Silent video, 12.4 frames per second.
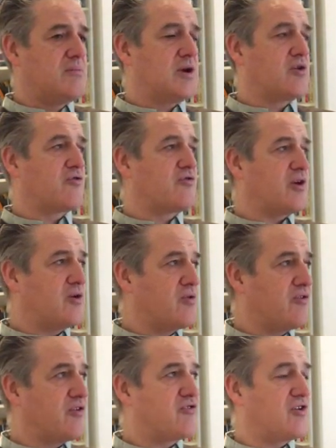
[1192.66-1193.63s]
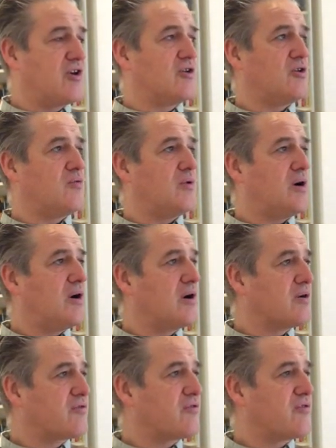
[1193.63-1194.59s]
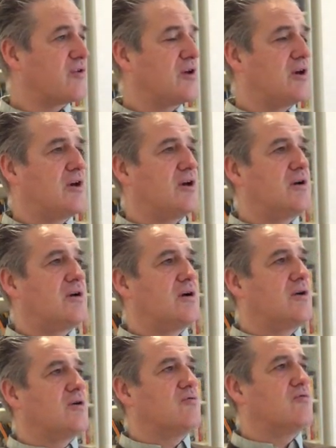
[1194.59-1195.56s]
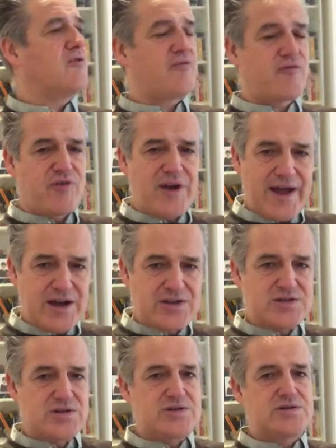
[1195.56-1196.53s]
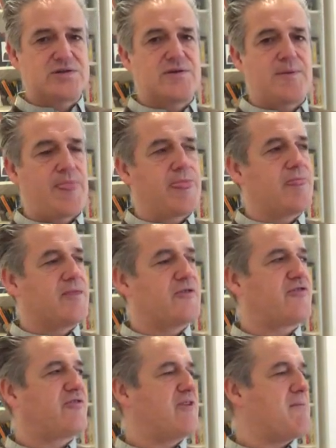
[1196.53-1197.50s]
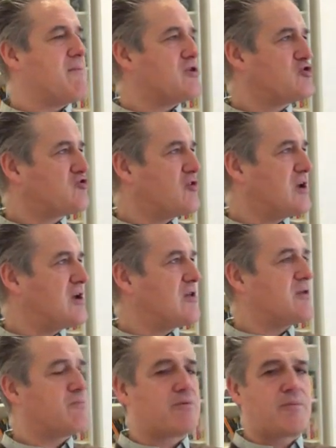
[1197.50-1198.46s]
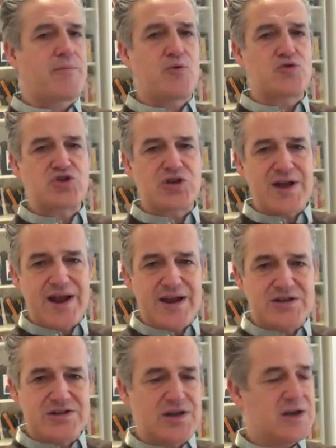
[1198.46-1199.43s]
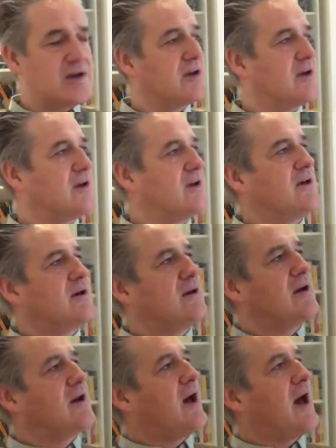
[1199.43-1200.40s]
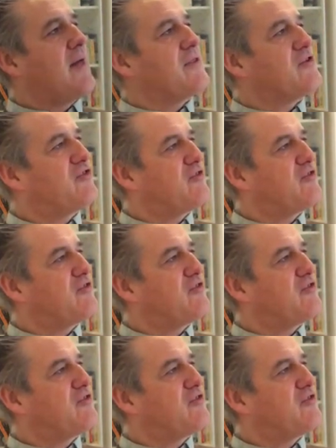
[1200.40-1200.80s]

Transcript: Because those eternal works reflected the symmetry and the proportionality and the